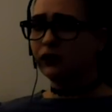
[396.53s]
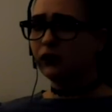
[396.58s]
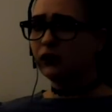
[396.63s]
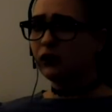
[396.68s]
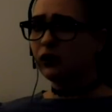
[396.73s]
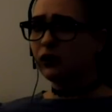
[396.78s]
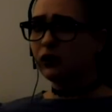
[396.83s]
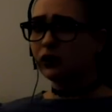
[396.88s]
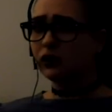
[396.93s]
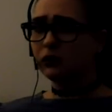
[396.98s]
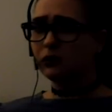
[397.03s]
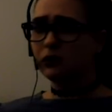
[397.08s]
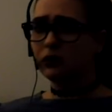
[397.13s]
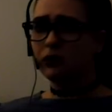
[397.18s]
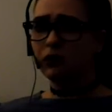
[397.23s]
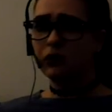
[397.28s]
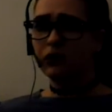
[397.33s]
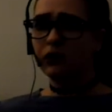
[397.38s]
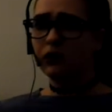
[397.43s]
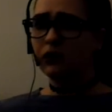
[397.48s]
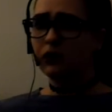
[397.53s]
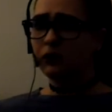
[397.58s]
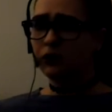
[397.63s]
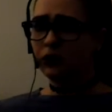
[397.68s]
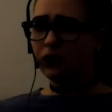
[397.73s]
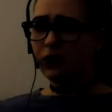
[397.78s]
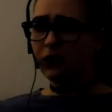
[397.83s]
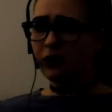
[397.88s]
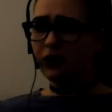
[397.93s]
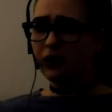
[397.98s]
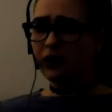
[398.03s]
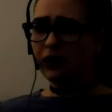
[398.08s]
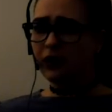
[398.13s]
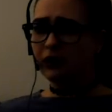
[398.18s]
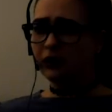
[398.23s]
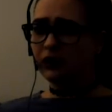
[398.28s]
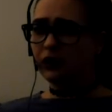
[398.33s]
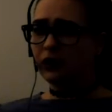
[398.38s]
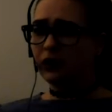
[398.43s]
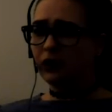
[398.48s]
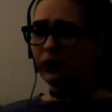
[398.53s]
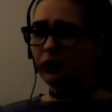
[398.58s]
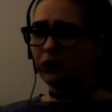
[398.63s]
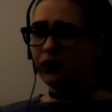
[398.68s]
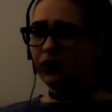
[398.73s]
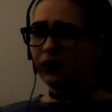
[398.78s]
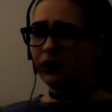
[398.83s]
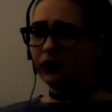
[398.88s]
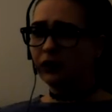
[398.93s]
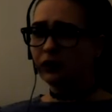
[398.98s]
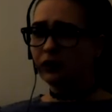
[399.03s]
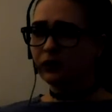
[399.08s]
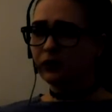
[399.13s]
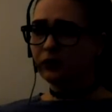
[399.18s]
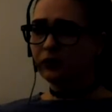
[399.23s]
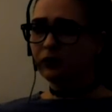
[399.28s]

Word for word: An awesome... Well, that'll be our next character to play as.